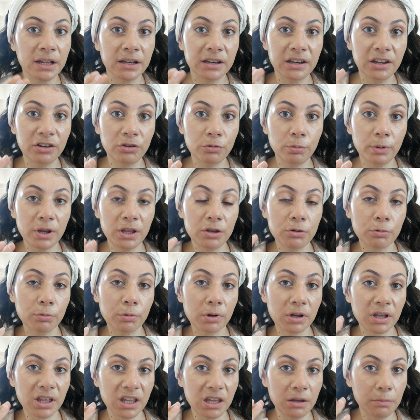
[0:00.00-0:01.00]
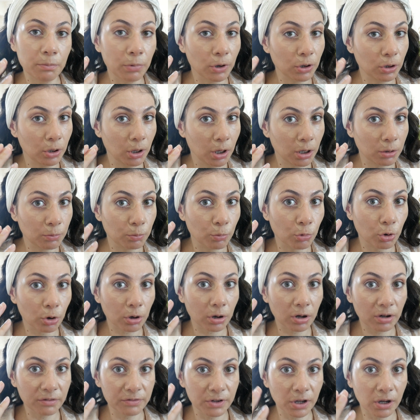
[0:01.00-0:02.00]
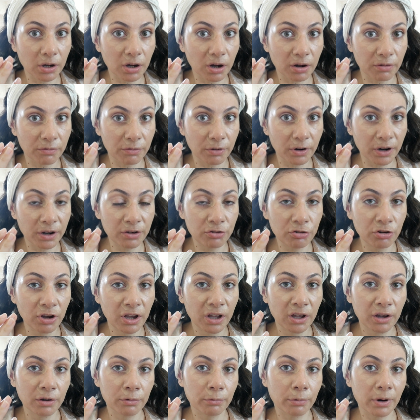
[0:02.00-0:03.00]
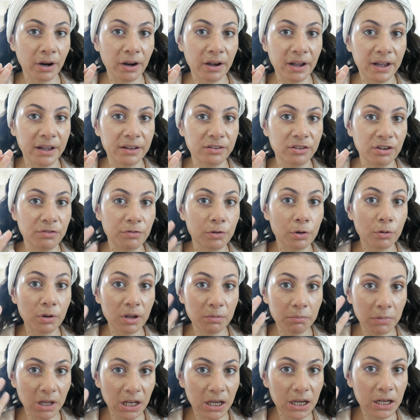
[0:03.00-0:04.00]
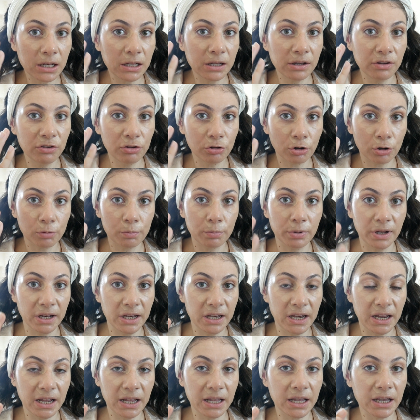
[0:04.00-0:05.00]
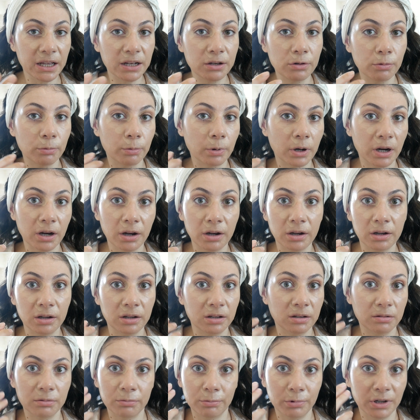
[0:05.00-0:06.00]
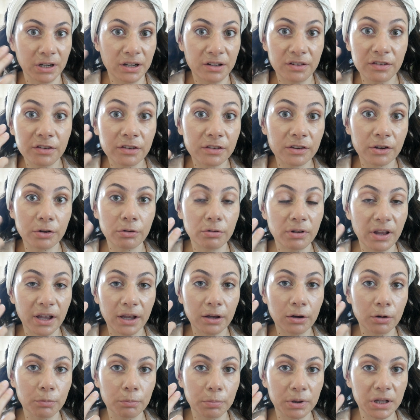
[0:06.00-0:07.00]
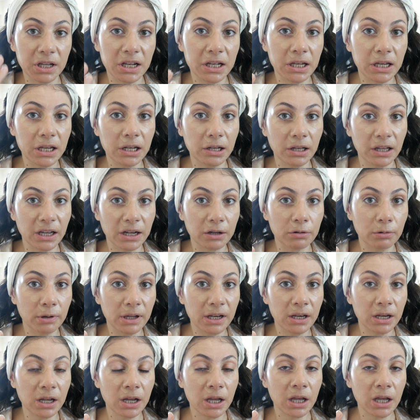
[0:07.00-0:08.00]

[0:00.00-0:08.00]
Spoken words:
This way you will keep a lot more of the coverage, whereas if you immediately start blending it when it's still like completely liquid,